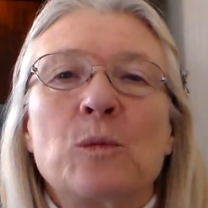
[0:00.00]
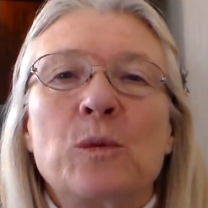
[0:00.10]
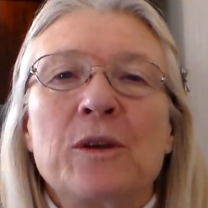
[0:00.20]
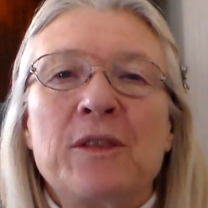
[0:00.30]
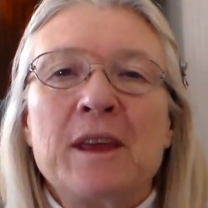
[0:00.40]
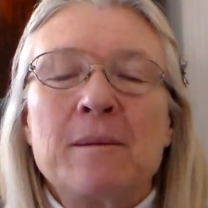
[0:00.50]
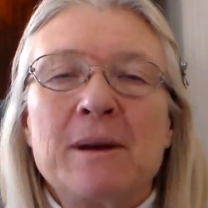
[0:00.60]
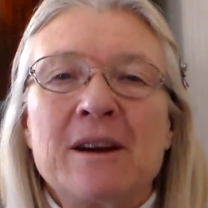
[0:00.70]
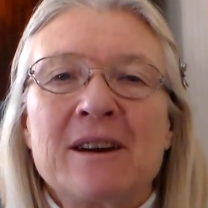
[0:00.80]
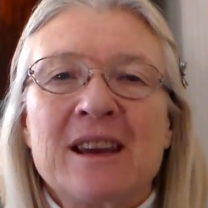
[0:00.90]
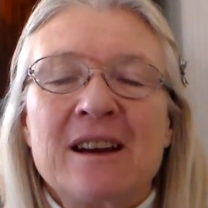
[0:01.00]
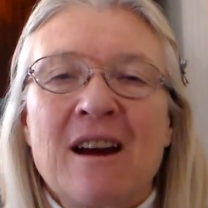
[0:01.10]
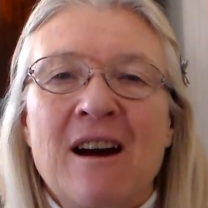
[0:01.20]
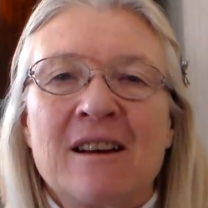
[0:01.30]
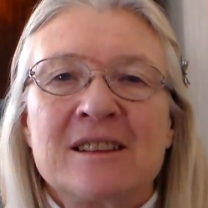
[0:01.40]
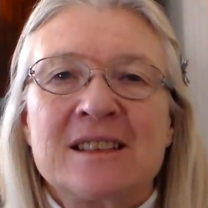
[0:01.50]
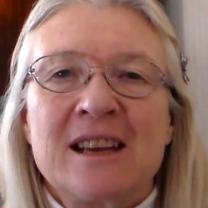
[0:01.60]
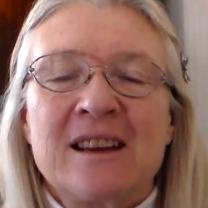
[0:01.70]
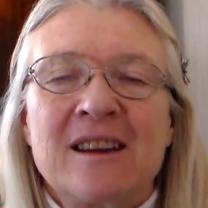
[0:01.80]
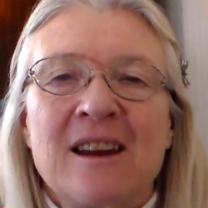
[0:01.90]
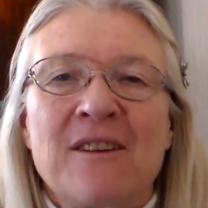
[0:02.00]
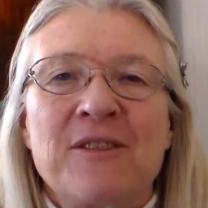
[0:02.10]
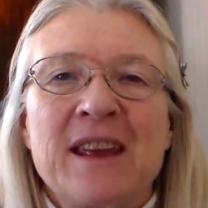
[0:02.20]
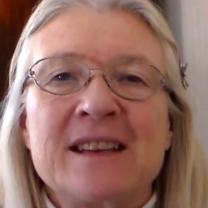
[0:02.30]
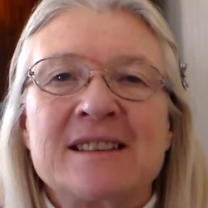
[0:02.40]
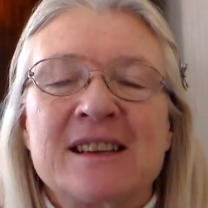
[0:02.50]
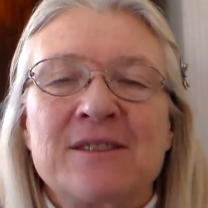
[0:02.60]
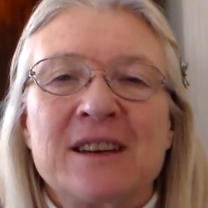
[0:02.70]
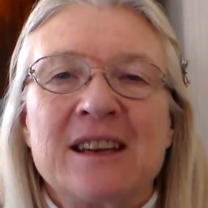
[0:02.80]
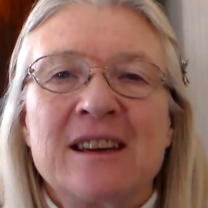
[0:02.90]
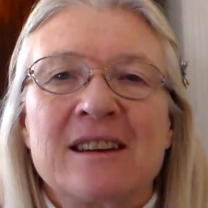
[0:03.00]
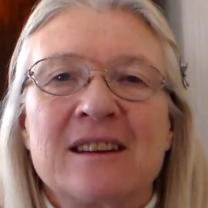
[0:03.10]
with the American holiday of Thanksgiving